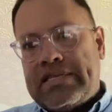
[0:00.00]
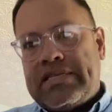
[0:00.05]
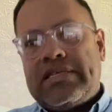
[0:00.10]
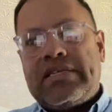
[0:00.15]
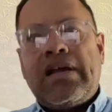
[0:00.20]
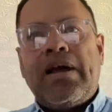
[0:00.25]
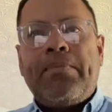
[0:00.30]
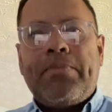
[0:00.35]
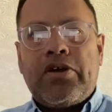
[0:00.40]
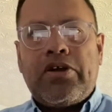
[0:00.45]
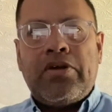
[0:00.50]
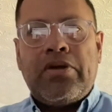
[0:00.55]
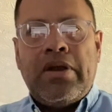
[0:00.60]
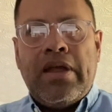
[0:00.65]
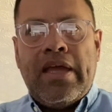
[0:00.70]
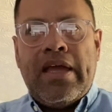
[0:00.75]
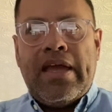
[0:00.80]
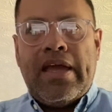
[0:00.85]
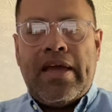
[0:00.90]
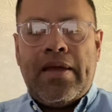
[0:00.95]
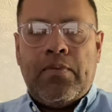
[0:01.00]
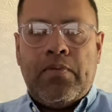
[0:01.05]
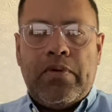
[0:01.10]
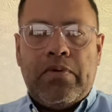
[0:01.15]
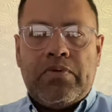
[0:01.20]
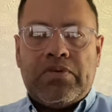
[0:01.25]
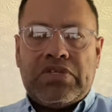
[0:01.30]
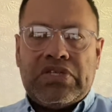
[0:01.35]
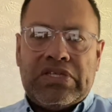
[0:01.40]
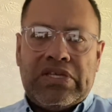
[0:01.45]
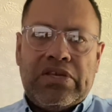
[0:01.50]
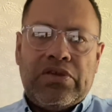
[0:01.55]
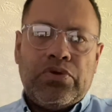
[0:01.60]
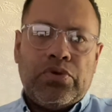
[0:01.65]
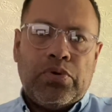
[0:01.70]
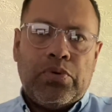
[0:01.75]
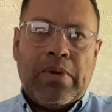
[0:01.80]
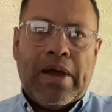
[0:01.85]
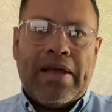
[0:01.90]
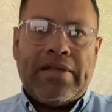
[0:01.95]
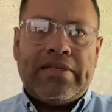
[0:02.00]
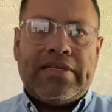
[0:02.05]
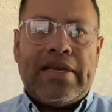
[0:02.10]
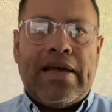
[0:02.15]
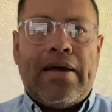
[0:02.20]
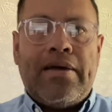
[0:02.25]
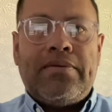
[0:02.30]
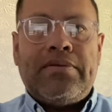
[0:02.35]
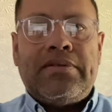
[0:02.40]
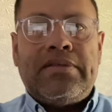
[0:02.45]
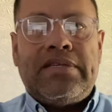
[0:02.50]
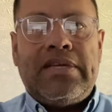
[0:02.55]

summer and we will see you around town.